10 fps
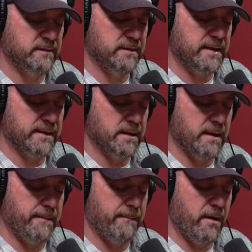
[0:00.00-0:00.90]
sink, I,
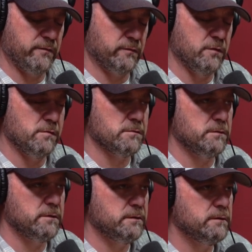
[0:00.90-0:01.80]
I, I slow
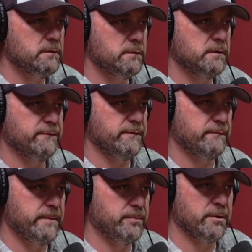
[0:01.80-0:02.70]
roll it. If,
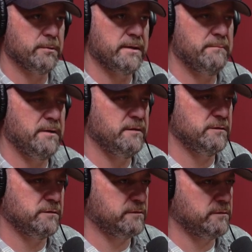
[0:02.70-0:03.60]
if people know what that
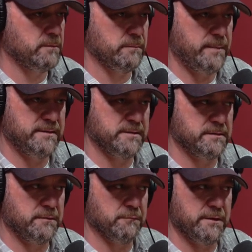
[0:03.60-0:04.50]
means, you just slow,
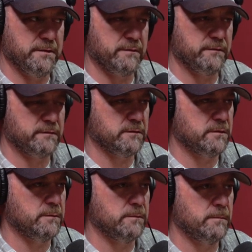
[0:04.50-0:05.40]
basically reel it as
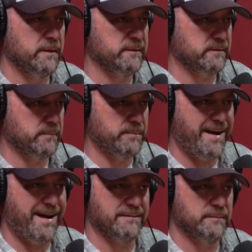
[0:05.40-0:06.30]
slow as it'll
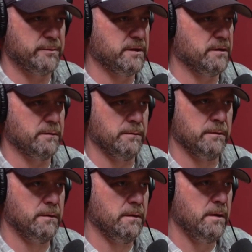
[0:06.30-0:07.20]
possibly go.
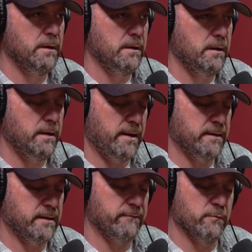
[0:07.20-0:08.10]
Okay.
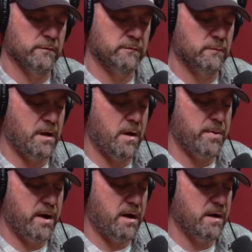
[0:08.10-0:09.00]
And then every once in a while I'll
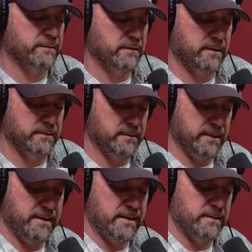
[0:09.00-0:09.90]
pause, and
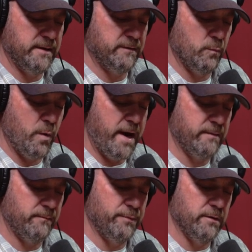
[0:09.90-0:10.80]
again, it's
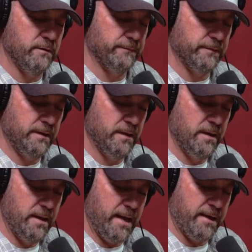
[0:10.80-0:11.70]
weighted beautifully,
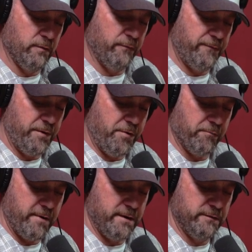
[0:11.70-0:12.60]
and it'll
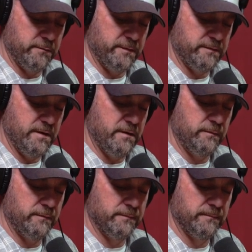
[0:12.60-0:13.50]
fall right onto its
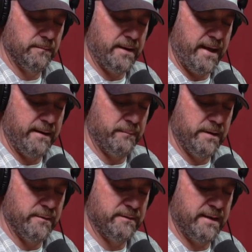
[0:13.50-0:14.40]
nose and,
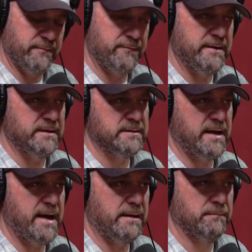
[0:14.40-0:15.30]
and imitate a feeding
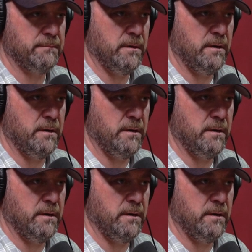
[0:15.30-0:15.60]
shad.